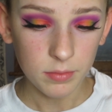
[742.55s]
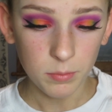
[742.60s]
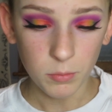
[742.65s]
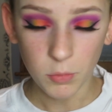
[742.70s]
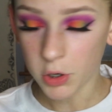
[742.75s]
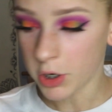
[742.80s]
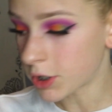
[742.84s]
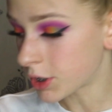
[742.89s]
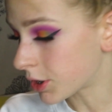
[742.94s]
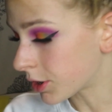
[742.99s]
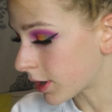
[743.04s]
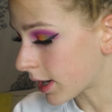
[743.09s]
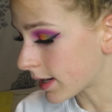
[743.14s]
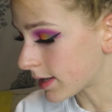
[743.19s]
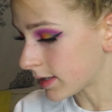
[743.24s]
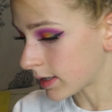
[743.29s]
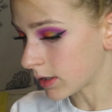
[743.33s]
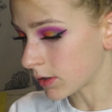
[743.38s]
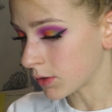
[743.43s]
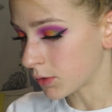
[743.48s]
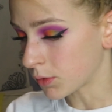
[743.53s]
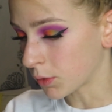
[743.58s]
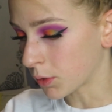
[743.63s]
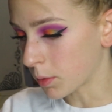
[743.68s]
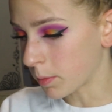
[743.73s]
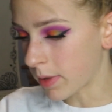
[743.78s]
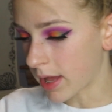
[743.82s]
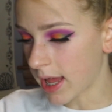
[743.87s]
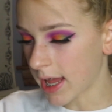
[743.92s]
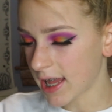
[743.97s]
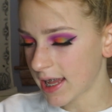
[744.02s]
moisturizing
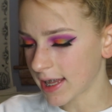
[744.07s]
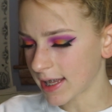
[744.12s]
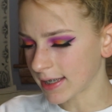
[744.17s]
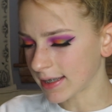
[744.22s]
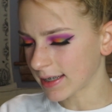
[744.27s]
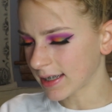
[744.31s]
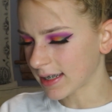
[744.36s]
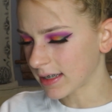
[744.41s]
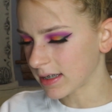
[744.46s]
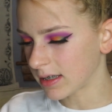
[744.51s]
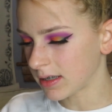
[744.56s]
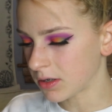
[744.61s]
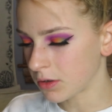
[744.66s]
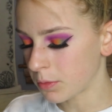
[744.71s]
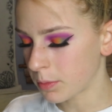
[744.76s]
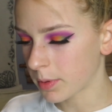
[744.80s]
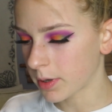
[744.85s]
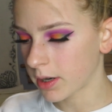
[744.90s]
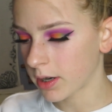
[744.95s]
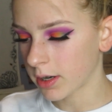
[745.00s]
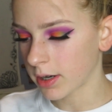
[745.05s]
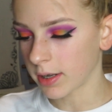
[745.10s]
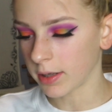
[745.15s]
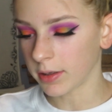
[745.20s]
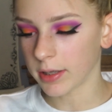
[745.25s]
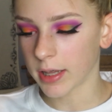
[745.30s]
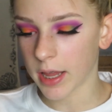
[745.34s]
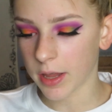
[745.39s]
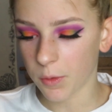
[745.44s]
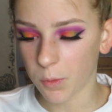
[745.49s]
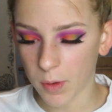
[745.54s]
sorbet. It's like super
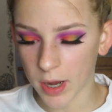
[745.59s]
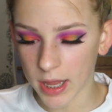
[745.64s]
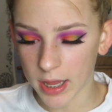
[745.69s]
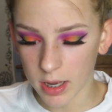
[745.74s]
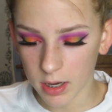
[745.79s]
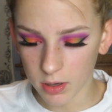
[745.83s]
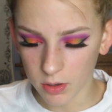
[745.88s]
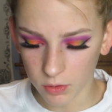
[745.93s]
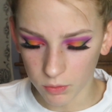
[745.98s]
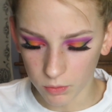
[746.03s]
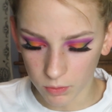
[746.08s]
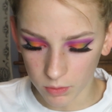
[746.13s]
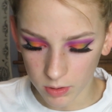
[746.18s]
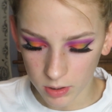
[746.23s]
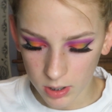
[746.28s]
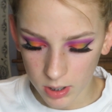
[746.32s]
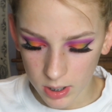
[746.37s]
lightweight. Ooh.